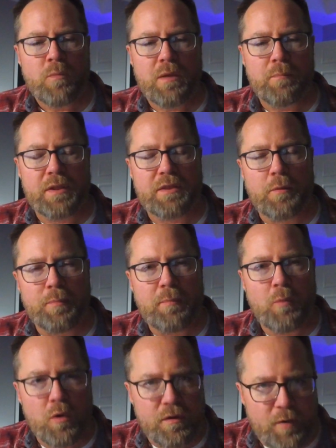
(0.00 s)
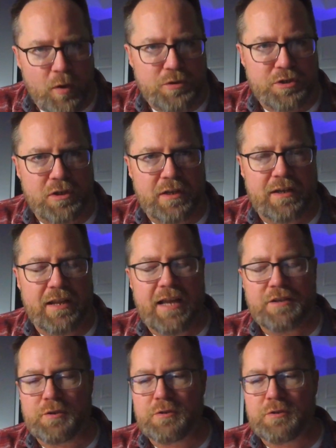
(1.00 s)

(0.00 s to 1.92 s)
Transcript: But they'll be more devotional in nature.